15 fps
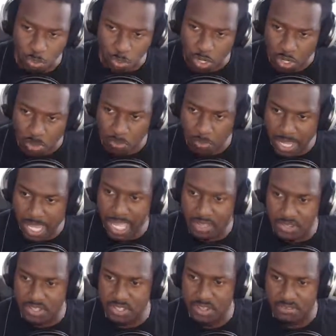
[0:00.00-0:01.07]
They want to
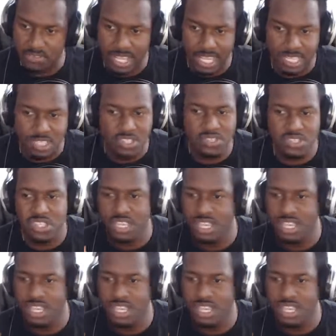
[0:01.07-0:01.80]
compile stuff. Like, just